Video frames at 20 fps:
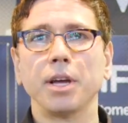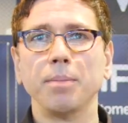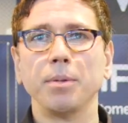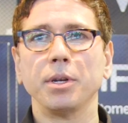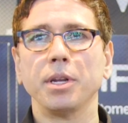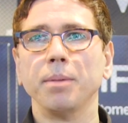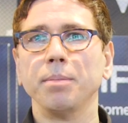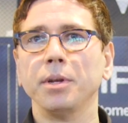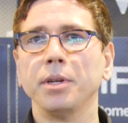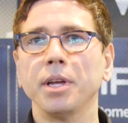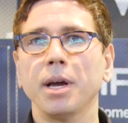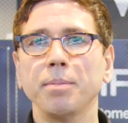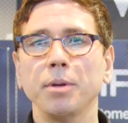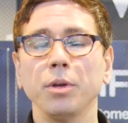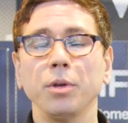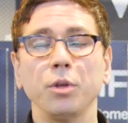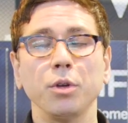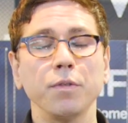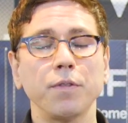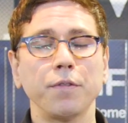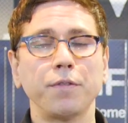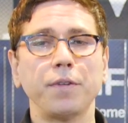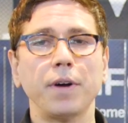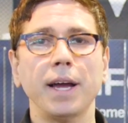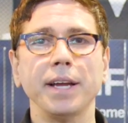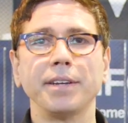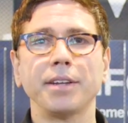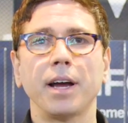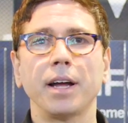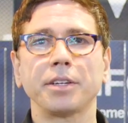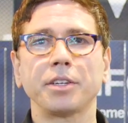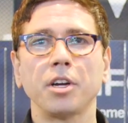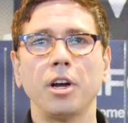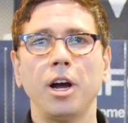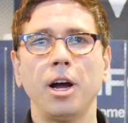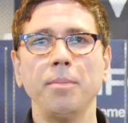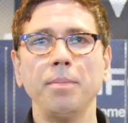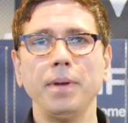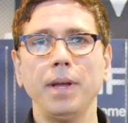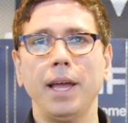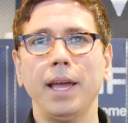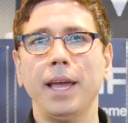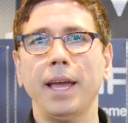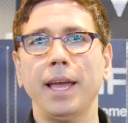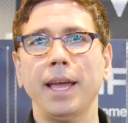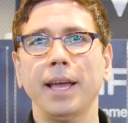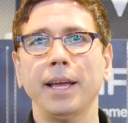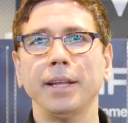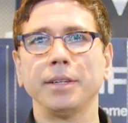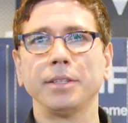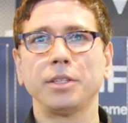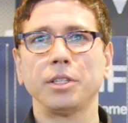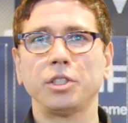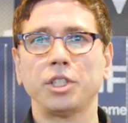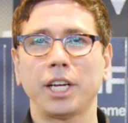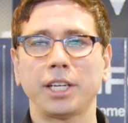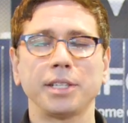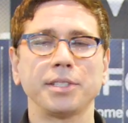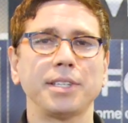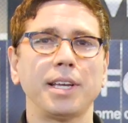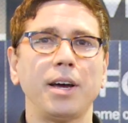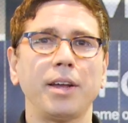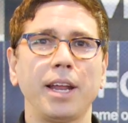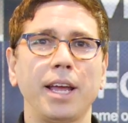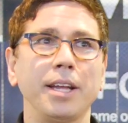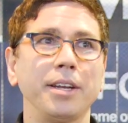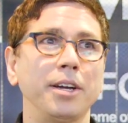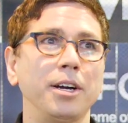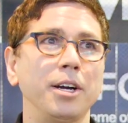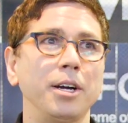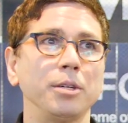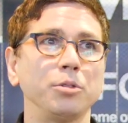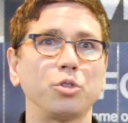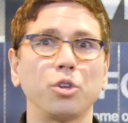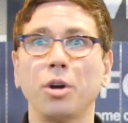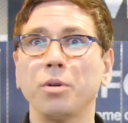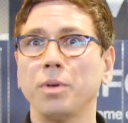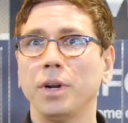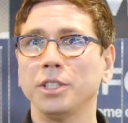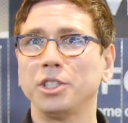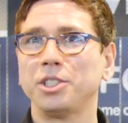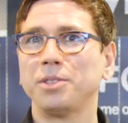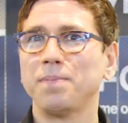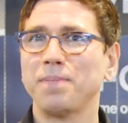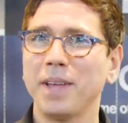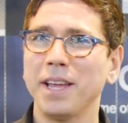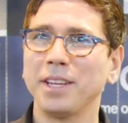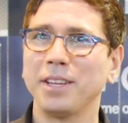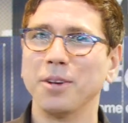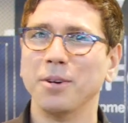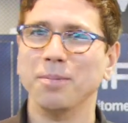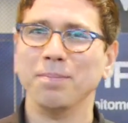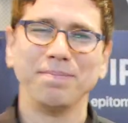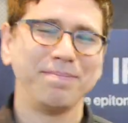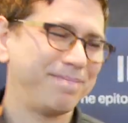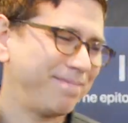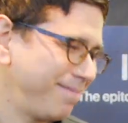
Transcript: www.uvify.com and check us out at uh, Drone Rush. Thank you.